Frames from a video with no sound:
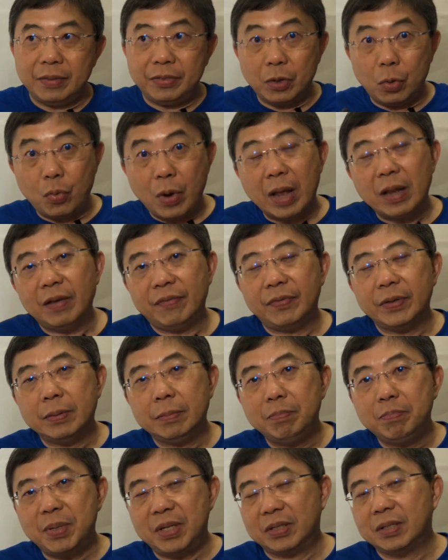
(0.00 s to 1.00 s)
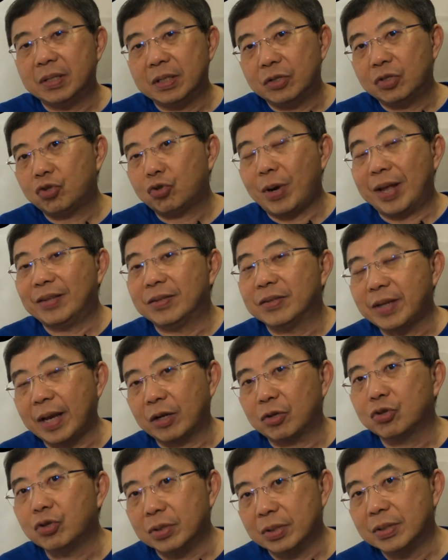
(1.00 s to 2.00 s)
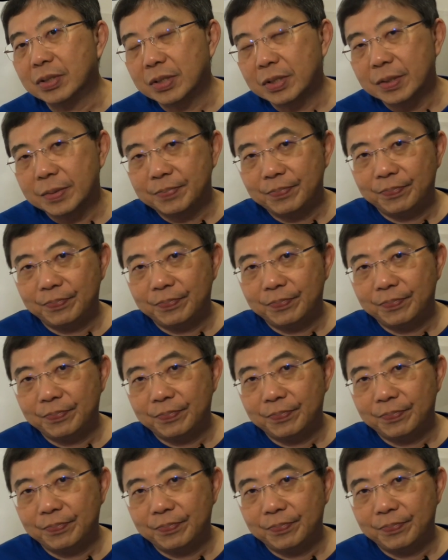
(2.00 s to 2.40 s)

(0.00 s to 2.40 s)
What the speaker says: the relevant business transactions.